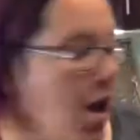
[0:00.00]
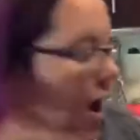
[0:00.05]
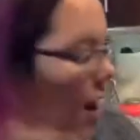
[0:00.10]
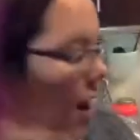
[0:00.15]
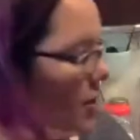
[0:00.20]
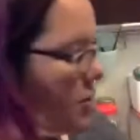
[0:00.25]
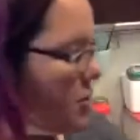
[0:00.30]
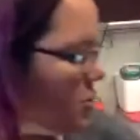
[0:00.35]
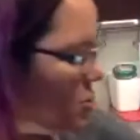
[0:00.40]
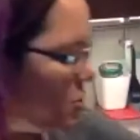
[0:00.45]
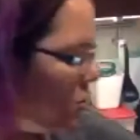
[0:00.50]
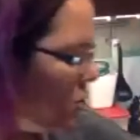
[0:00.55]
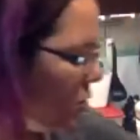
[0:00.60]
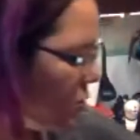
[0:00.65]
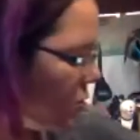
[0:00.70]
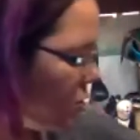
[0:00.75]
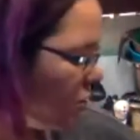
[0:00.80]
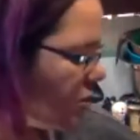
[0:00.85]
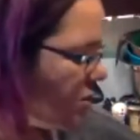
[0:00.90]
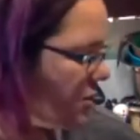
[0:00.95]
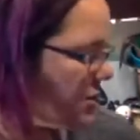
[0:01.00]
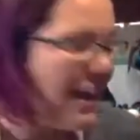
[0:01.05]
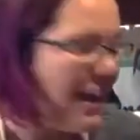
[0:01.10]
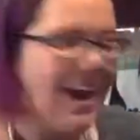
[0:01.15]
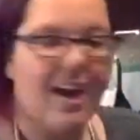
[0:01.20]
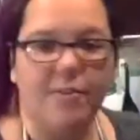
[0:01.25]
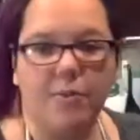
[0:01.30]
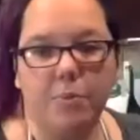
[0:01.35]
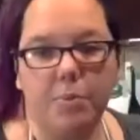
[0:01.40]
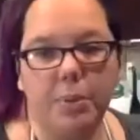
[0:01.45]
I also, you'll notice I
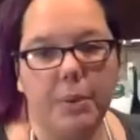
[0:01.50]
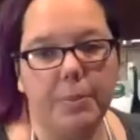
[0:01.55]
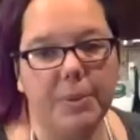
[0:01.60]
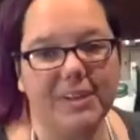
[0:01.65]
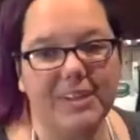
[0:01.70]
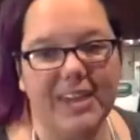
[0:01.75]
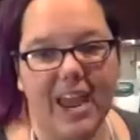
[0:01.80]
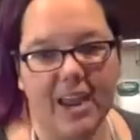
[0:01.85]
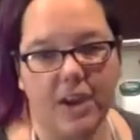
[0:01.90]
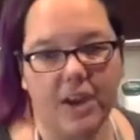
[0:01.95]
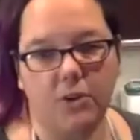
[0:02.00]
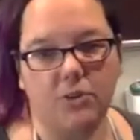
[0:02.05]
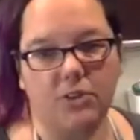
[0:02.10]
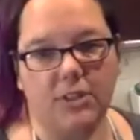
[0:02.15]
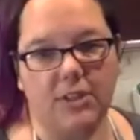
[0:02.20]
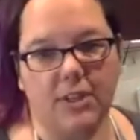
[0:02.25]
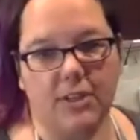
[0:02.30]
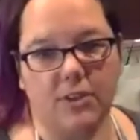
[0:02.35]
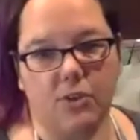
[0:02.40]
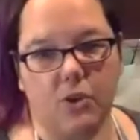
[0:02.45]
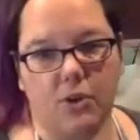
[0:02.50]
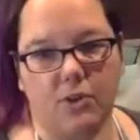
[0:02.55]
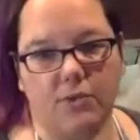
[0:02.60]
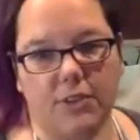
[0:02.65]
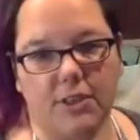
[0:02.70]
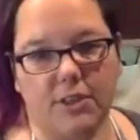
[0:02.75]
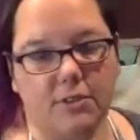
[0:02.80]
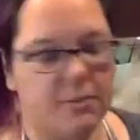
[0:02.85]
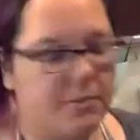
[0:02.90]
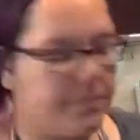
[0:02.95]
haven't put potatoes in either of
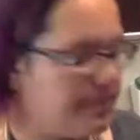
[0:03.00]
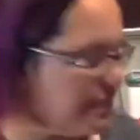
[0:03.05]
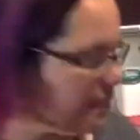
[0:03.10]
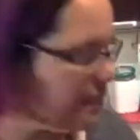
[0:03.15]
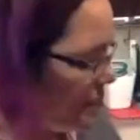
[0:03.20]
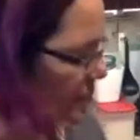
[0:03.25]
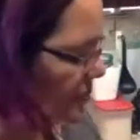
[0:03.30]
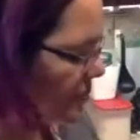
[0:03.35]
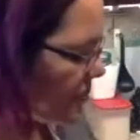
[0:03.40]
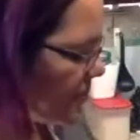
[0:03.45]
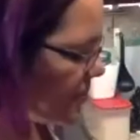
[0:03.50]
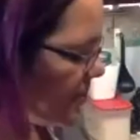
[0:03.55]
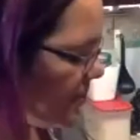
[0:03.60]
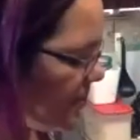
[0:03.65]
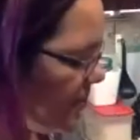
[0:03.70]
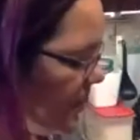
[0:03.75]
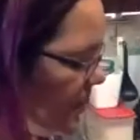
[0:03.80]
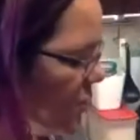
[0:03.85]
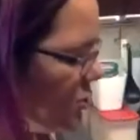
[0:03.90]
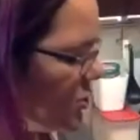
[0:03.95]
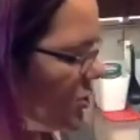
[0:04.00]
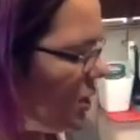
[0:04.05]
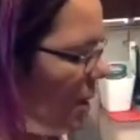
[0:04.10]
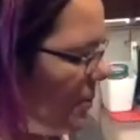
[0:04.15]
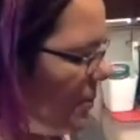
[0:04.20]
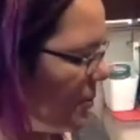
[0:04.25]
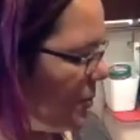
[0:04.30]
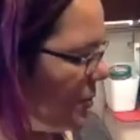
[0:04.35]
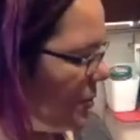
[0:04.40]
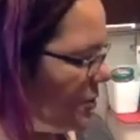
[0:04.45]
these. There's a
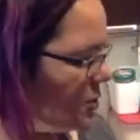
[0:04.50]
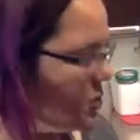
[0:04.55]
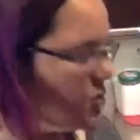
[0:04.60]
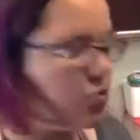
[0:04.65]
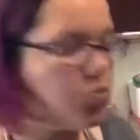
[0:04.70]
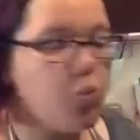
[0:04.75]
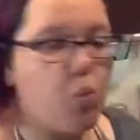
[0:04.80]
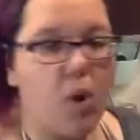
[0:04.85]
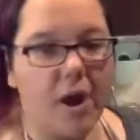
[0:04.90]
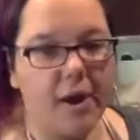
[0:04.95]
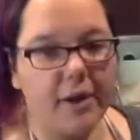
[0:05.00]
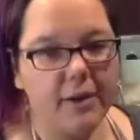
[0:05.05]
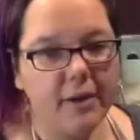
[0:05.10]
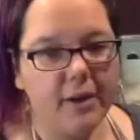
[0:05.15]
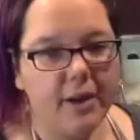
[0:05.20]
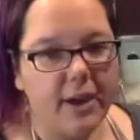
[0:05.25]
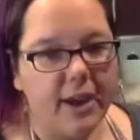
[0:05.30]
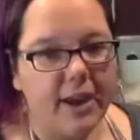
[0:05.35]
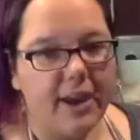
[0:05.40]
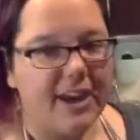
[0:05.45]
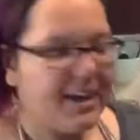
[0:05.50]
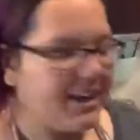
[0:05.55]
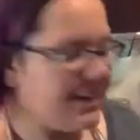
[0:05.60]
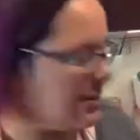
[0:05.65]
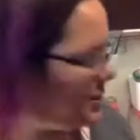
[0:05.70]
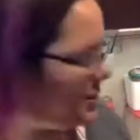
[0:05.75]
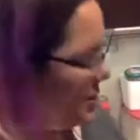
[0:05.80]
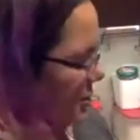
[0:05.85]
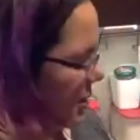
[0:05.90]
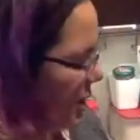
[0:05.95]
couple reasons. One
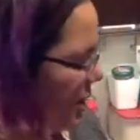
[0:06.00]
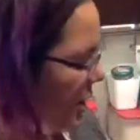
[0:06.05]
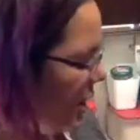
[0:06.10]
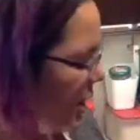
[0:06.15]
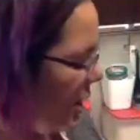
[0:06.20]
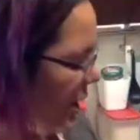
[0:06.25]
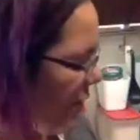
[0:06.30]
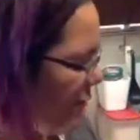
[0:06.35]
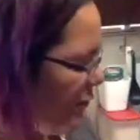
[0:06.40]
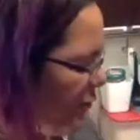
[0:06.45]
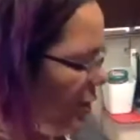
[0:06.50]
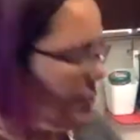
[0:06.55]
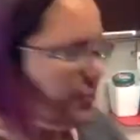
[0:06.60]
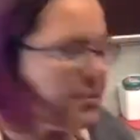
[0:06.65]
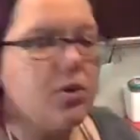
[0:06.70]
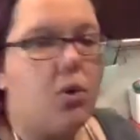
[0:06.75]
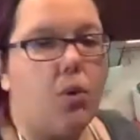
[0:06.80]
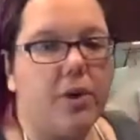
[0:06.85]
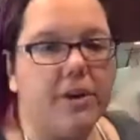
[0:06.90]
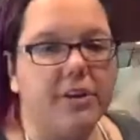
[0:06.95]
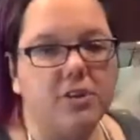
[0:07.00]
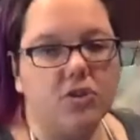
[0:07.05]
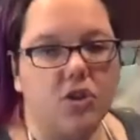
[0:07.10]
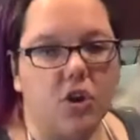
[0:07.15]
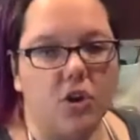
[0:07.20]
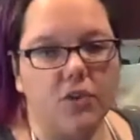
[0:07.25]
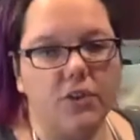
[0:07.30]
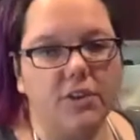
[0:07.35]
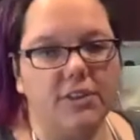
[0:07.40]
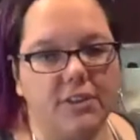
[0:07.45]
is if I was going to
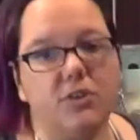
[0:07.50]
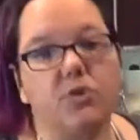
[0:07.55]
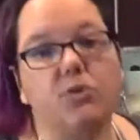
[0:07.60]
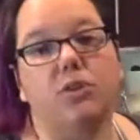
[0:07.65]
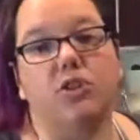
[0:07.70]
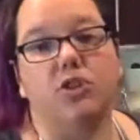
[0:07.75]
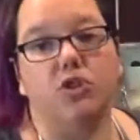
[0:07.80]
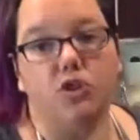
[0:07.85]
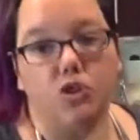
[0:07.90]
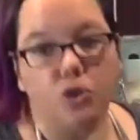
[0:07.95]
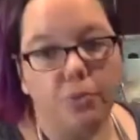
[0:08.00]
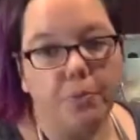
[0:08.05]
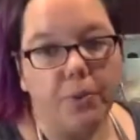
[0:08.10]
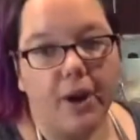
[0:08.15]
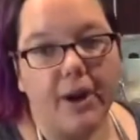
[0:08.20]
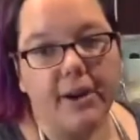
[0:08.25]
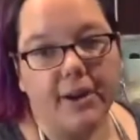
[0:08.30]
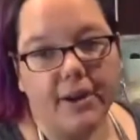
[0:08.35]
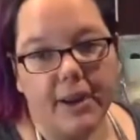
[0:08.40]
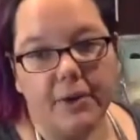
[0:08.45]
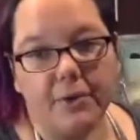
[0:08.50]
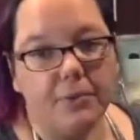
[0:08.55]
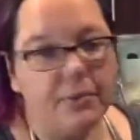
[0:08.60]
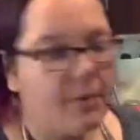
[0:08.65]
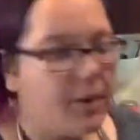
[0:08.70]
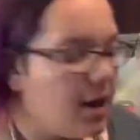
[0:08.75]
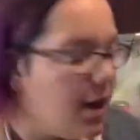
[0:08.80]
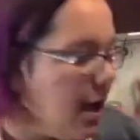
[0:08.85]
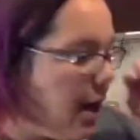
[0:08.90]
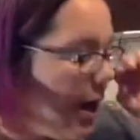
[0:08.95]
turn this into a soup right now,
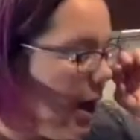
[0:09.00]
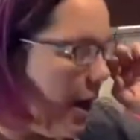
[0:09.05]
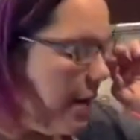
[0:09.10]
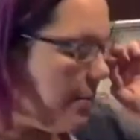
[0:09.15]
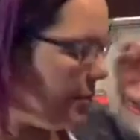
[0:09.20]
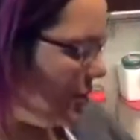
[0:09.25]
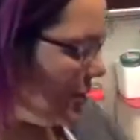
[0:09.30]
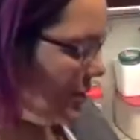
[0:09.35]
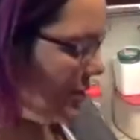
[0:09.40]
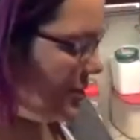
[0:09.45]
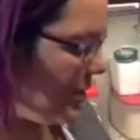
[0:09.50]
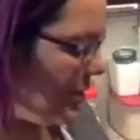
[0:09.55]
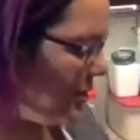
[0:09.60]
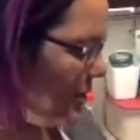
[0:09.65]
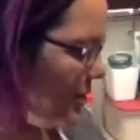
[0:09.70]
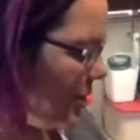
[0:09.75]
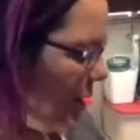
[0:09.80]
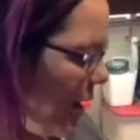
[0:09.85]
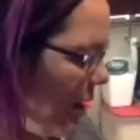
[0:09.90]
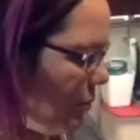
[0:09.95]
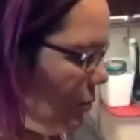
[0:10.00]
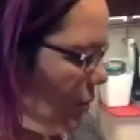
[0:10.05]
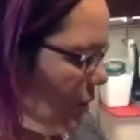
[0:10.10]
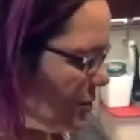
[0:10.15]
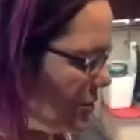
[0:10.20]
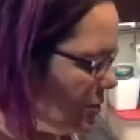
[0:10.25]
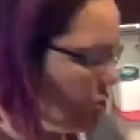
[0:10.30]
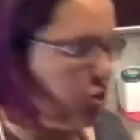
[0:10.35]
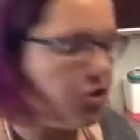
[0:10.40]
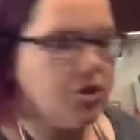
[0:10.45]
um, and let's say that I
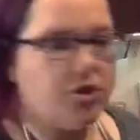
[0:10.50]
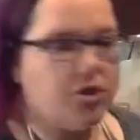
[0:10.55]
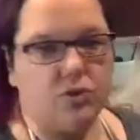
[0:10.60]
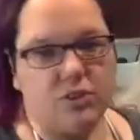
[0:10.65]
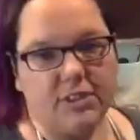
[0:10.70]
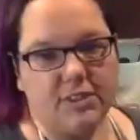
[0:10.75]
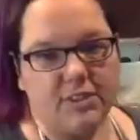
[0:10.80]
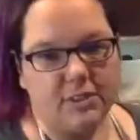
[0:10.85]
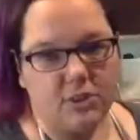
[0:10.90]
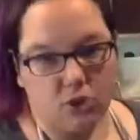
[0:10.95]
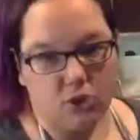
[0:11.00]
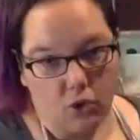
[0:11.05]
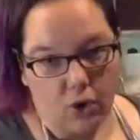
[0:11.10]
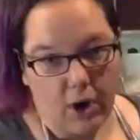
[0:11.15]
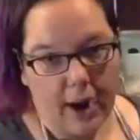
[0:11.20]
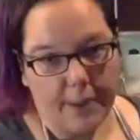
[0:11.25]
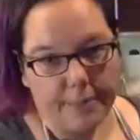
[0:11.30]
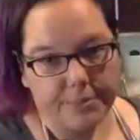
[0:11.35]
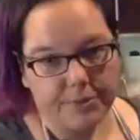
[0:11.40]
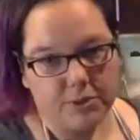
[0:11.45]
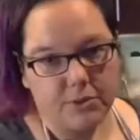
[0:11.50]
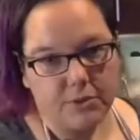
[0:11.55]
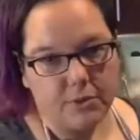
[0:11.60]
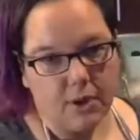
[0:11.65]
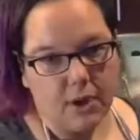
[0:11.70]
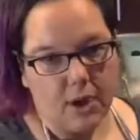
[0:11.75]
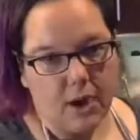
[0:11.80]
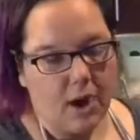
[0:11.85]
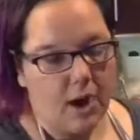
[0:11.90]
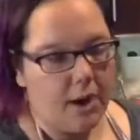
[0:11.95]
wasn't just using scraps
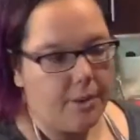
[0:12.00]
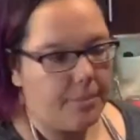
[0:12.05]
uh,